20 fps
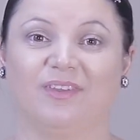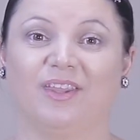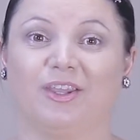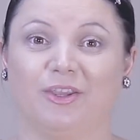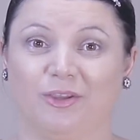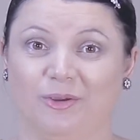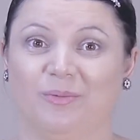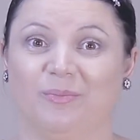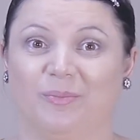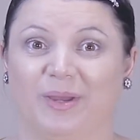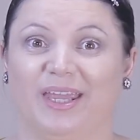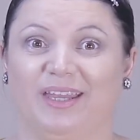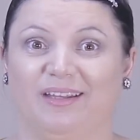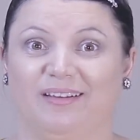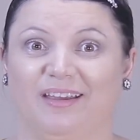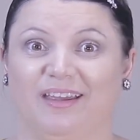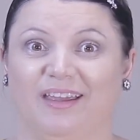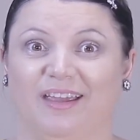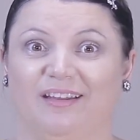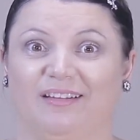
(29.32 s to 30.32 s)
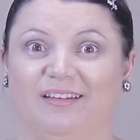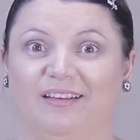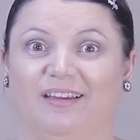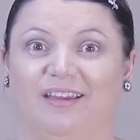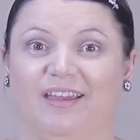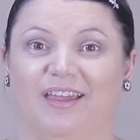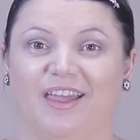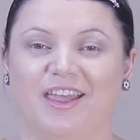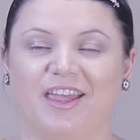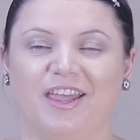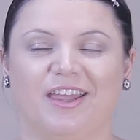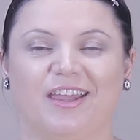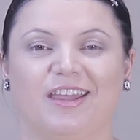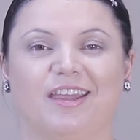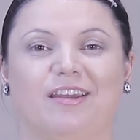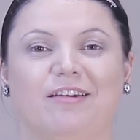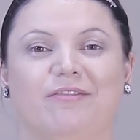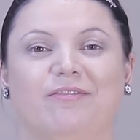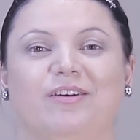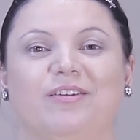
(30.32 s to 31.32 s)
You made it.
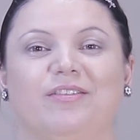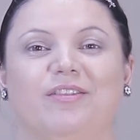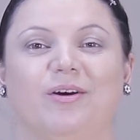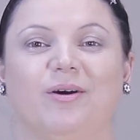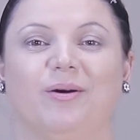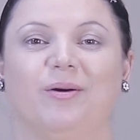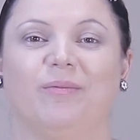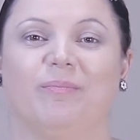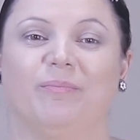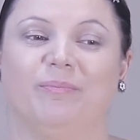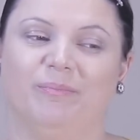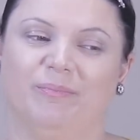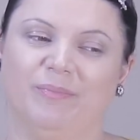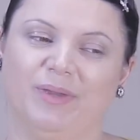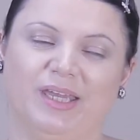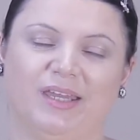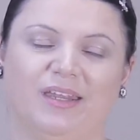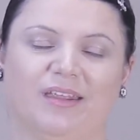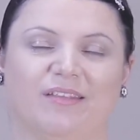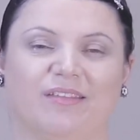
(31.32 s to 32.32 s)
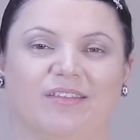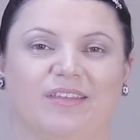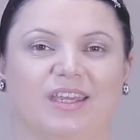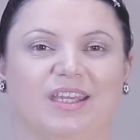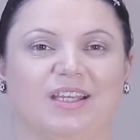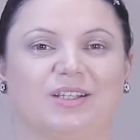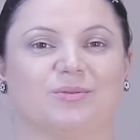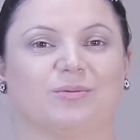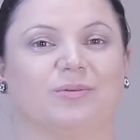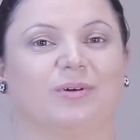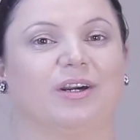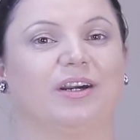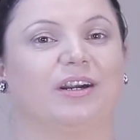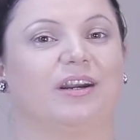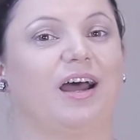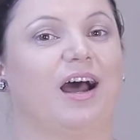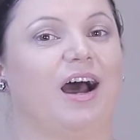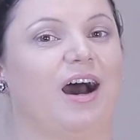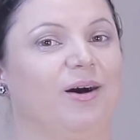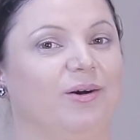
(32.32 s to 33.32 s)
Even though many things
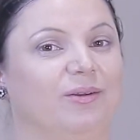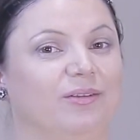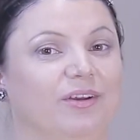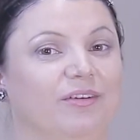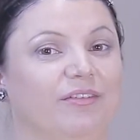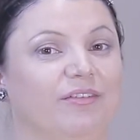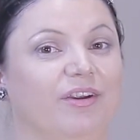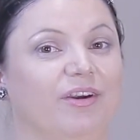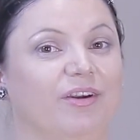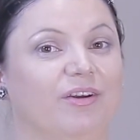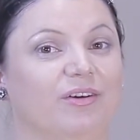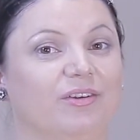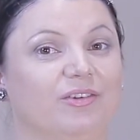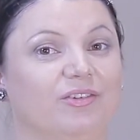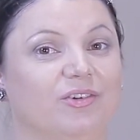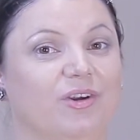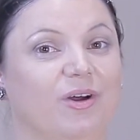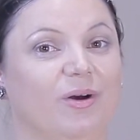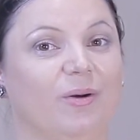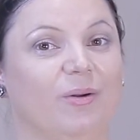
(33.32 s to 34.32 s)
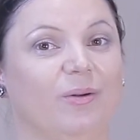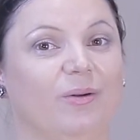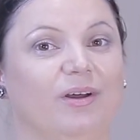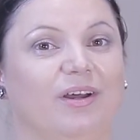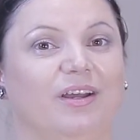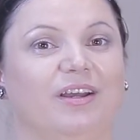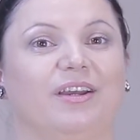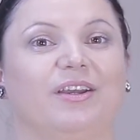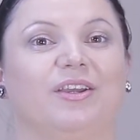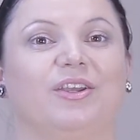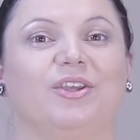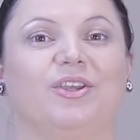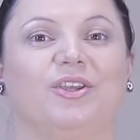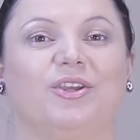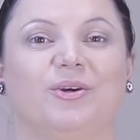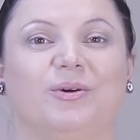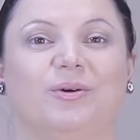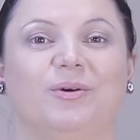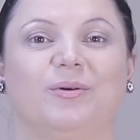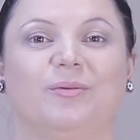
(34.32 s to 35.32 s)
were out of your control,
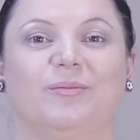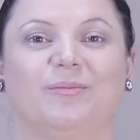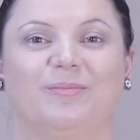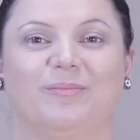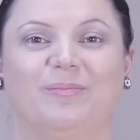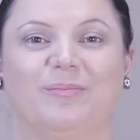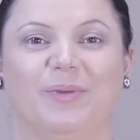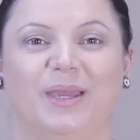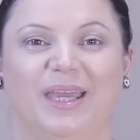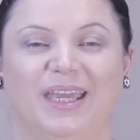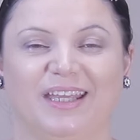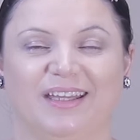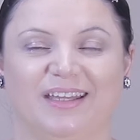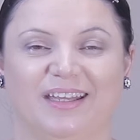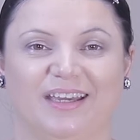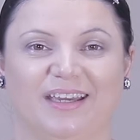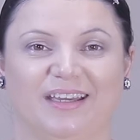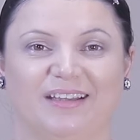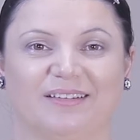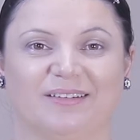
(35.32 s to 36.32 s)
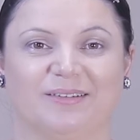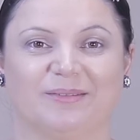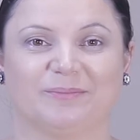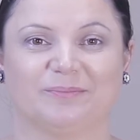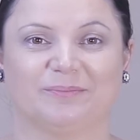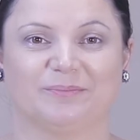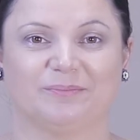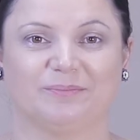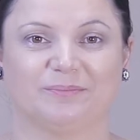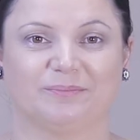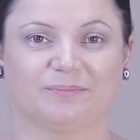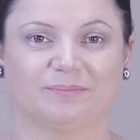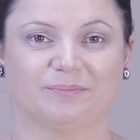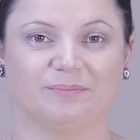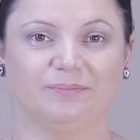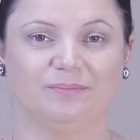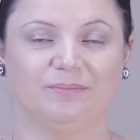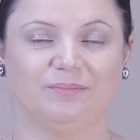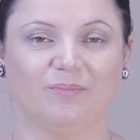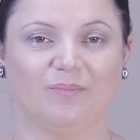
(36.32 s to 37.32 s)
you made it.
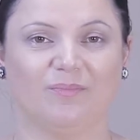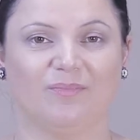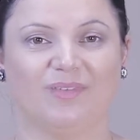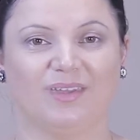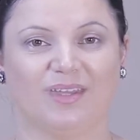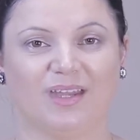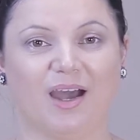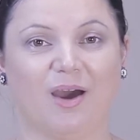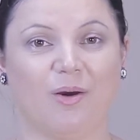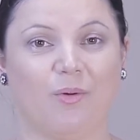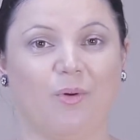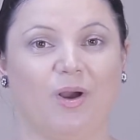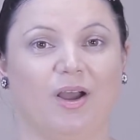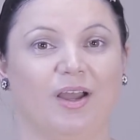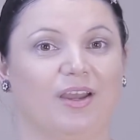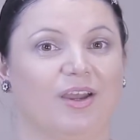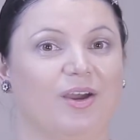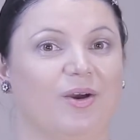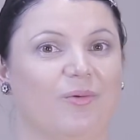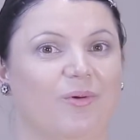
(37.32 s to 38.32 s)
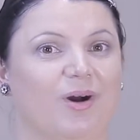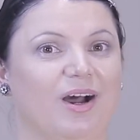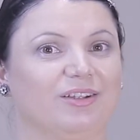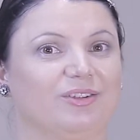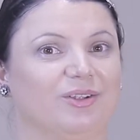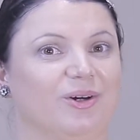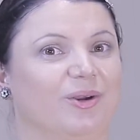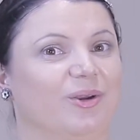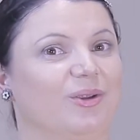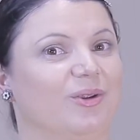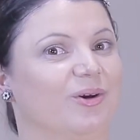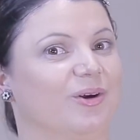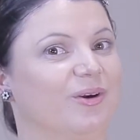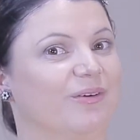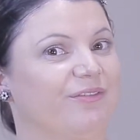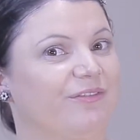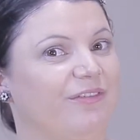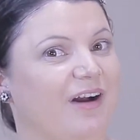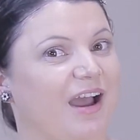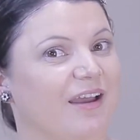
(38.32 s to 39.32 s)
Now, what are your
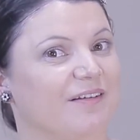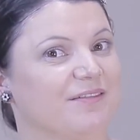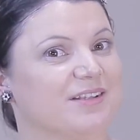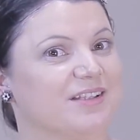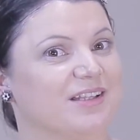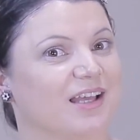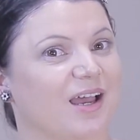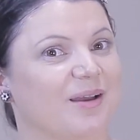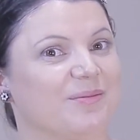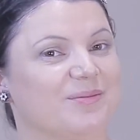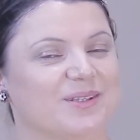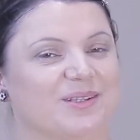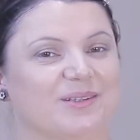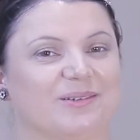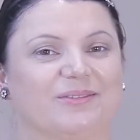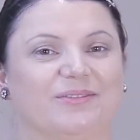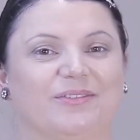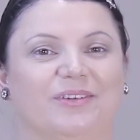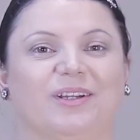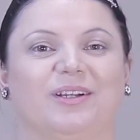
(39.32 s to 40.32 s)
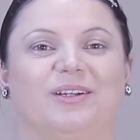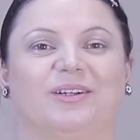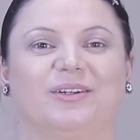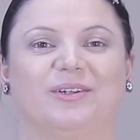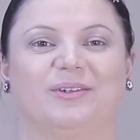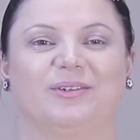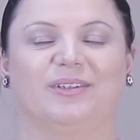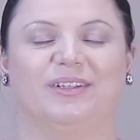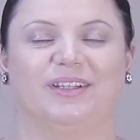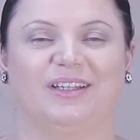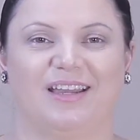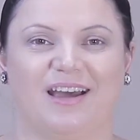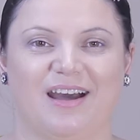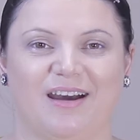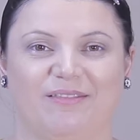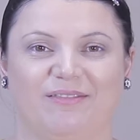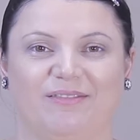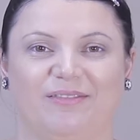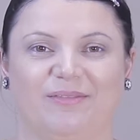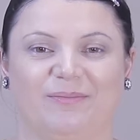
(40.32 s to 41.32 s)
5 steps to feel good
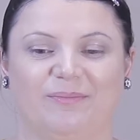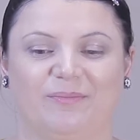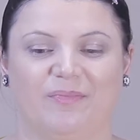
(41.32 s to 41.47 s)
enough?